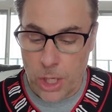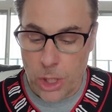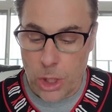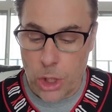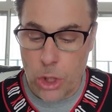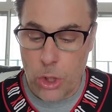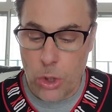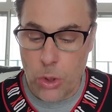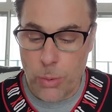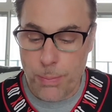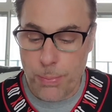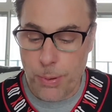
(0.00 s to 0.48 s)

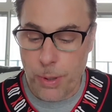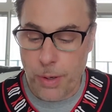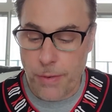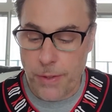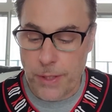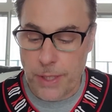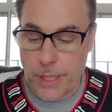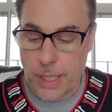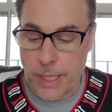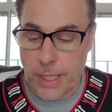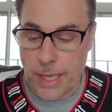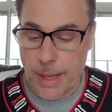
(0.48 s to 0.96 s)
2
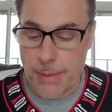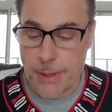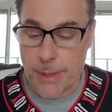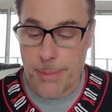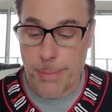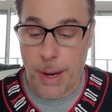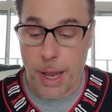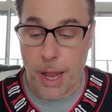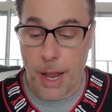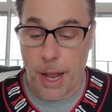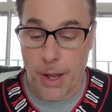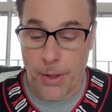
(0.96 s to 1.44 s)
previous attempts
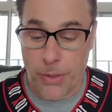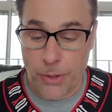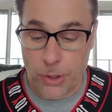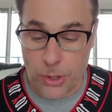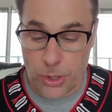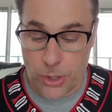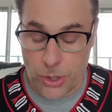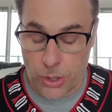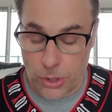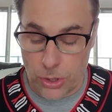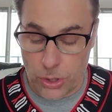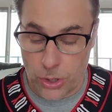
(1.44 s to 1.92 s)
by other
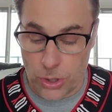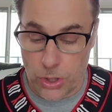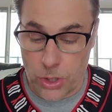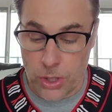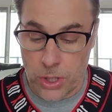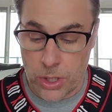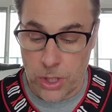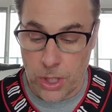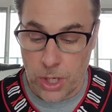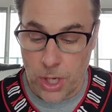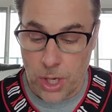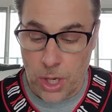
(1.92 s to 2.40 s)

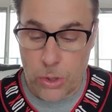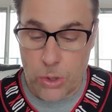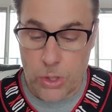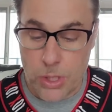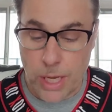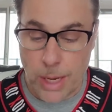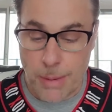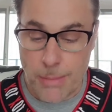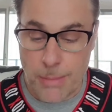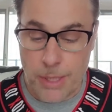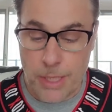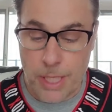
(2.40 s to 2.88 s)
surgeons to
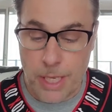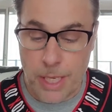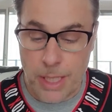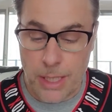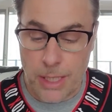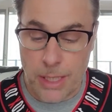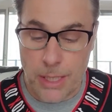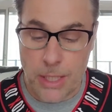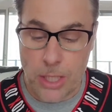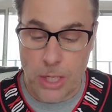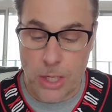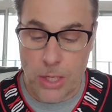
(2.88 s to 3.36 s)

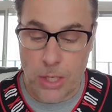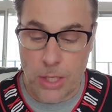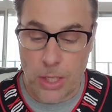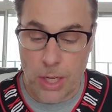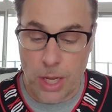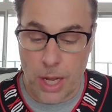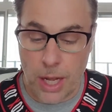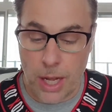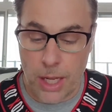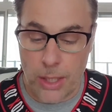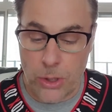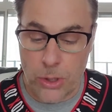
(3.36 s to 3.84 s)
simultaneously
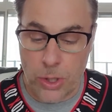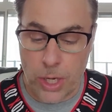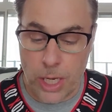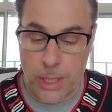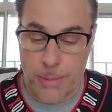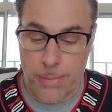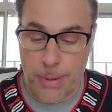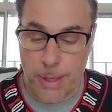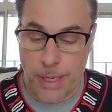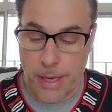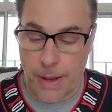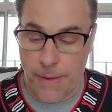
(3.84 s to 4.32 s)

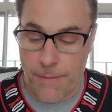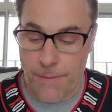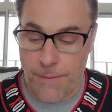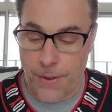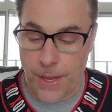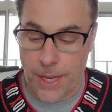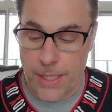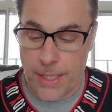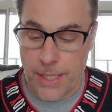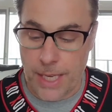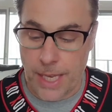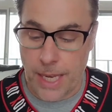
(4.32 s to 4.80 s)
transplant a
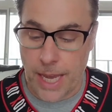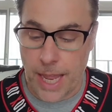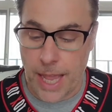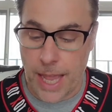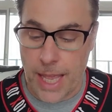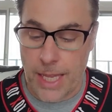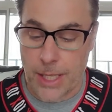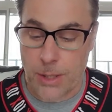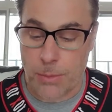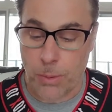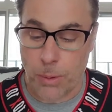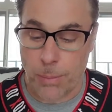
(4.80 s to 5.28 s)
face and
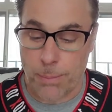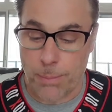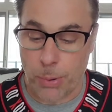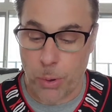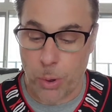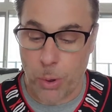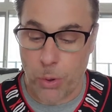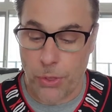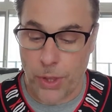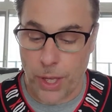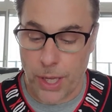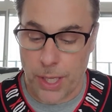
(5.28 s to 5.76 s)
hands were
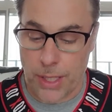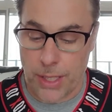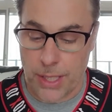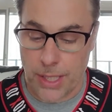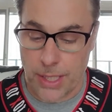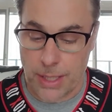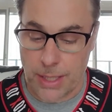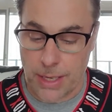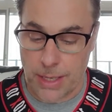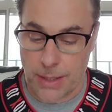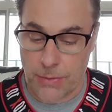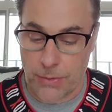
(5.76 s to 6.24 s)
both
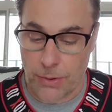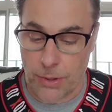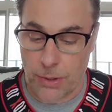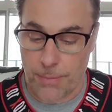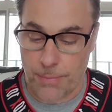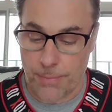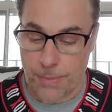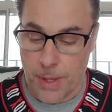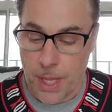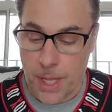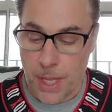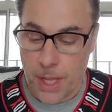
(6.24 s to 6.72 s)
unsuccessful.